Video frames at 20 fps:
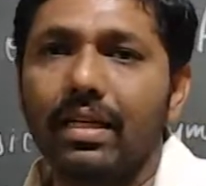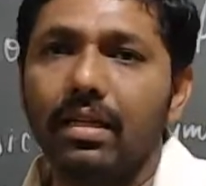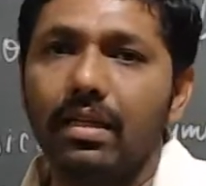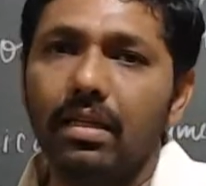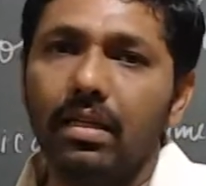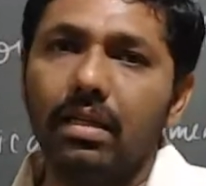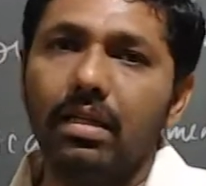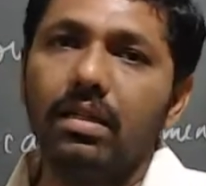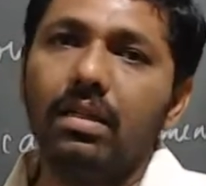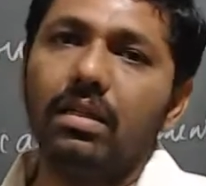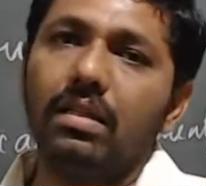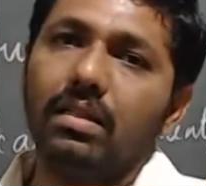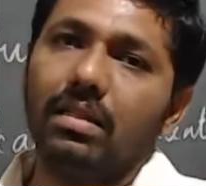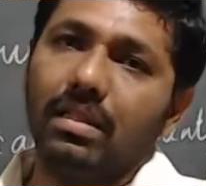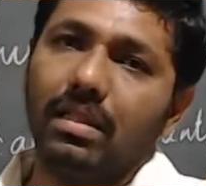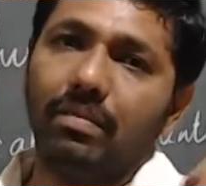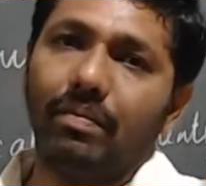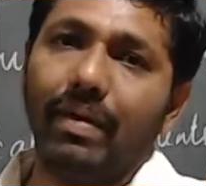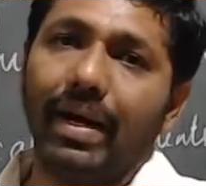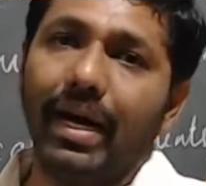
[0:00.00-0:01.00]
killed
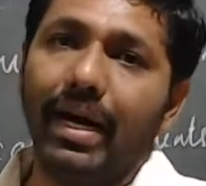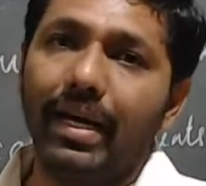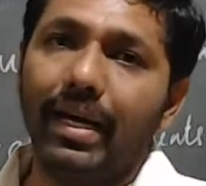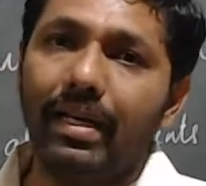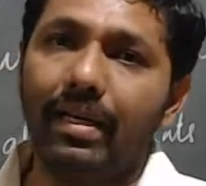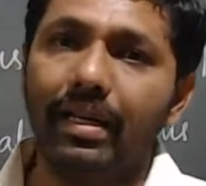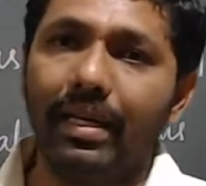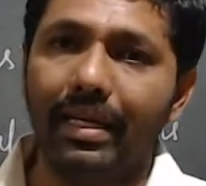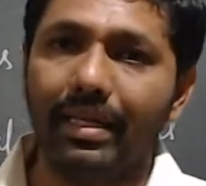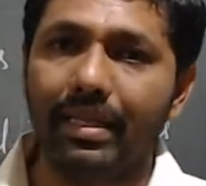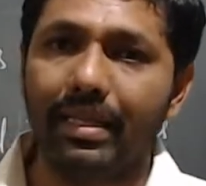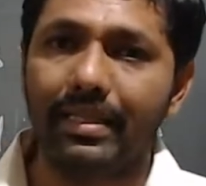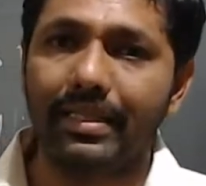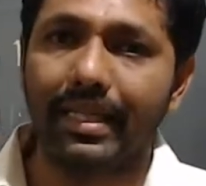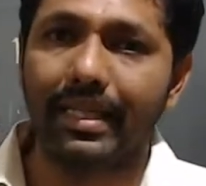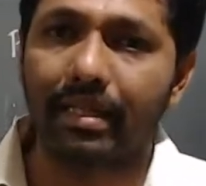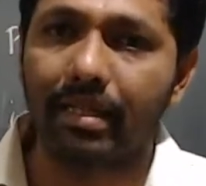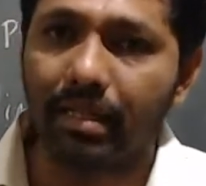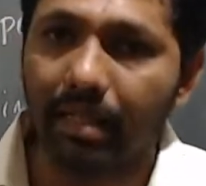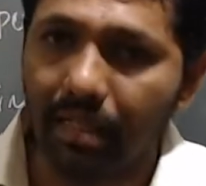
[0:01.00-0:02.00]
the man in the
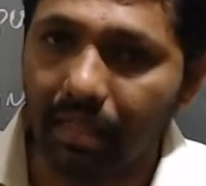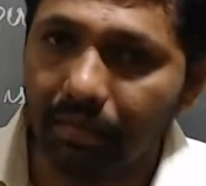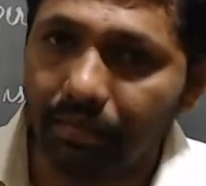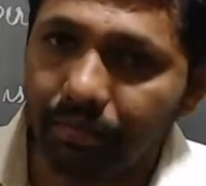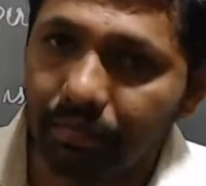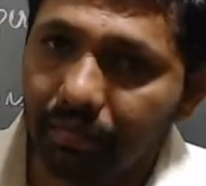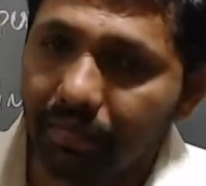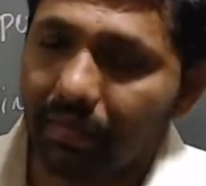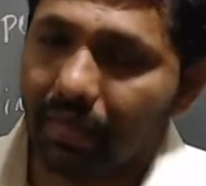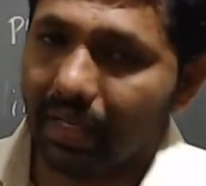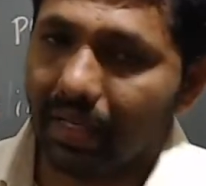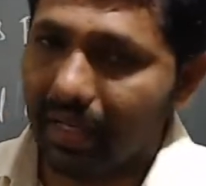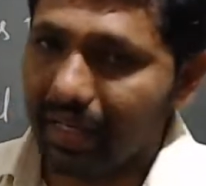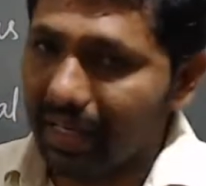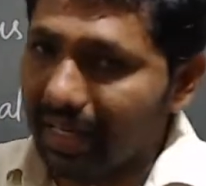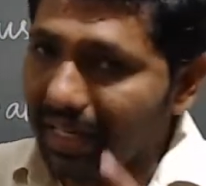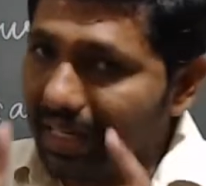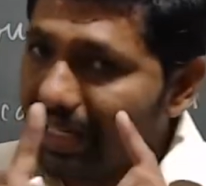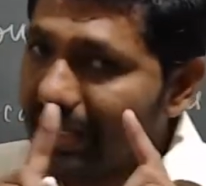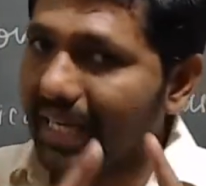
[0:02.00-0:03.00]
jungle.
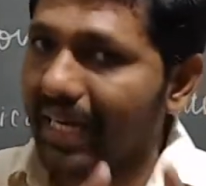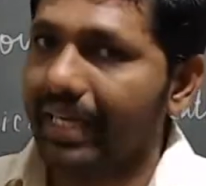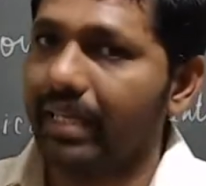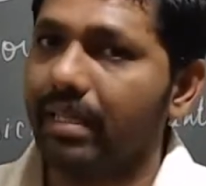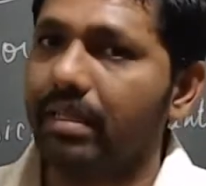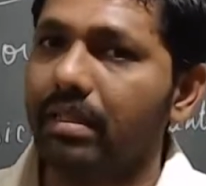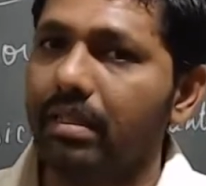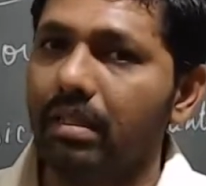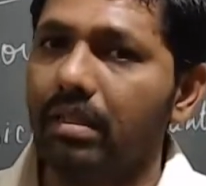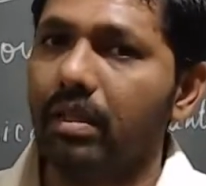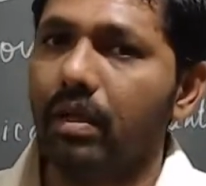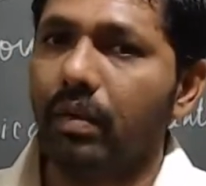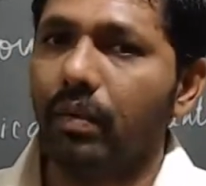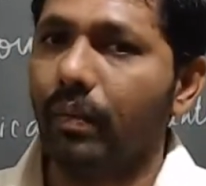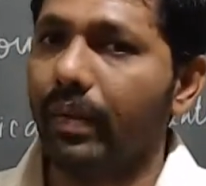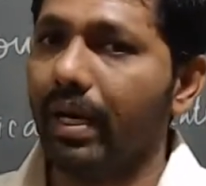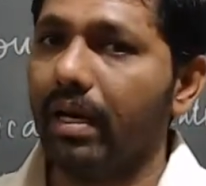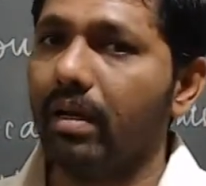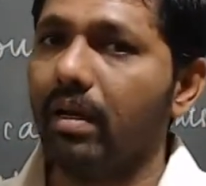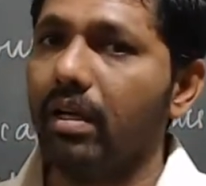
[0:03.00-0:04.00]
A tiger.
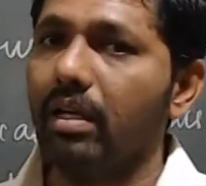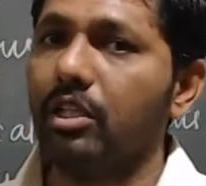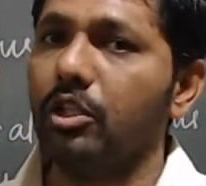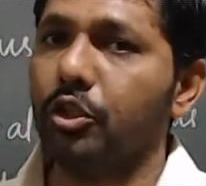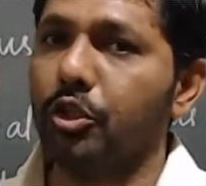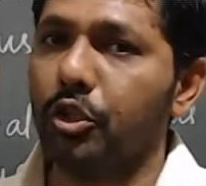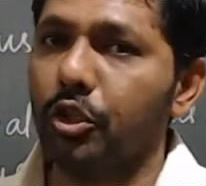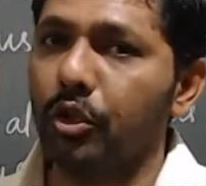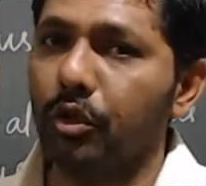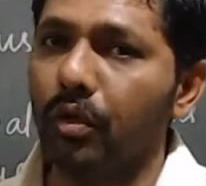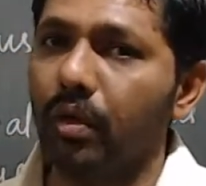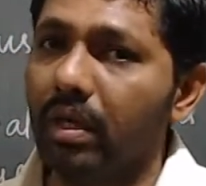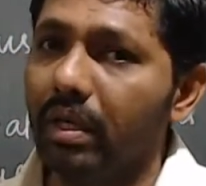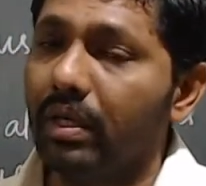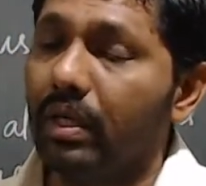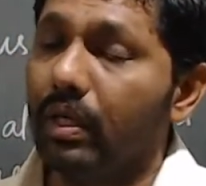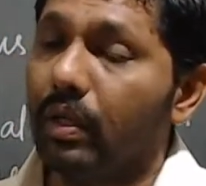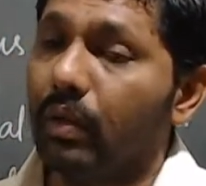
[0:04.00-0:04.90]
We are not sure